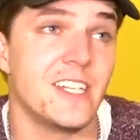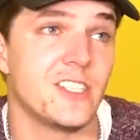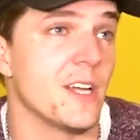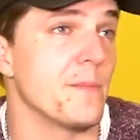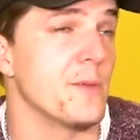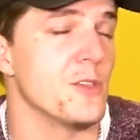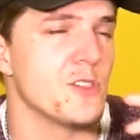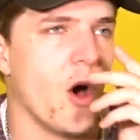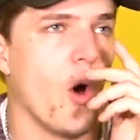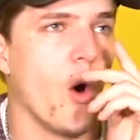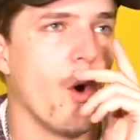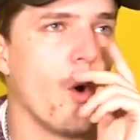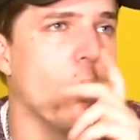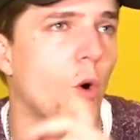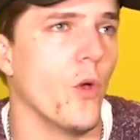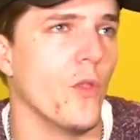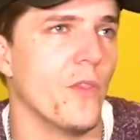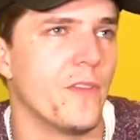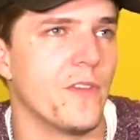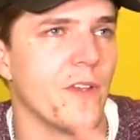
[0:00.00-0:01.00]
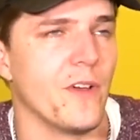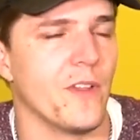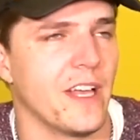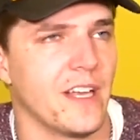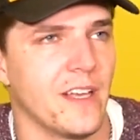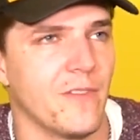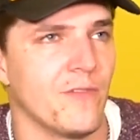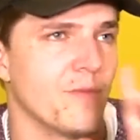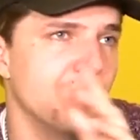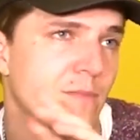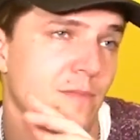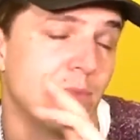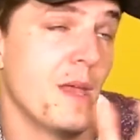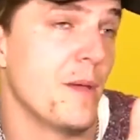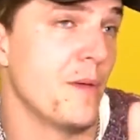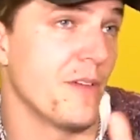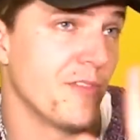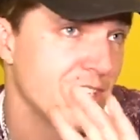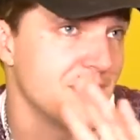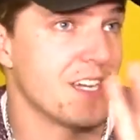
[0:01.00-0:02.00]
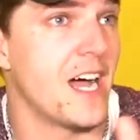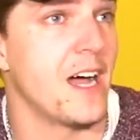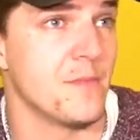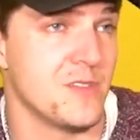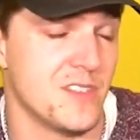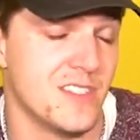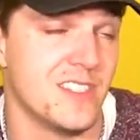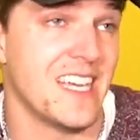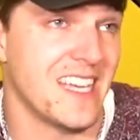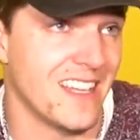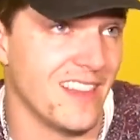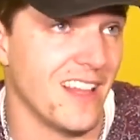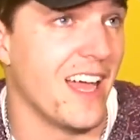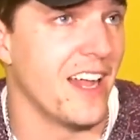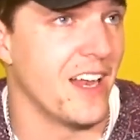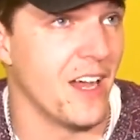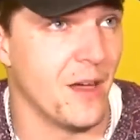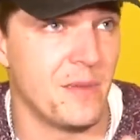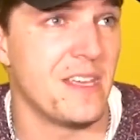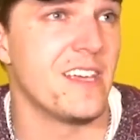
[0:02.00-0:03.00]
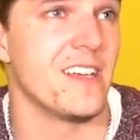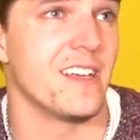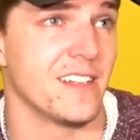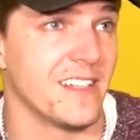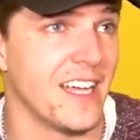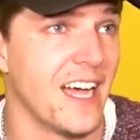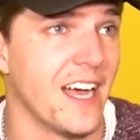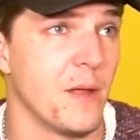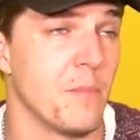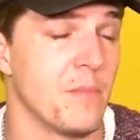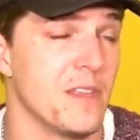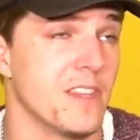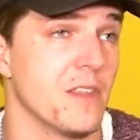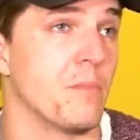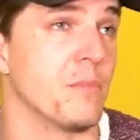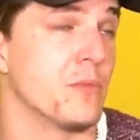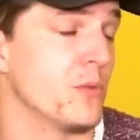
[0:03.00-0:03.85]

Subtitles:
HW's old, so like if maybe if the times did line up, he could kind of be the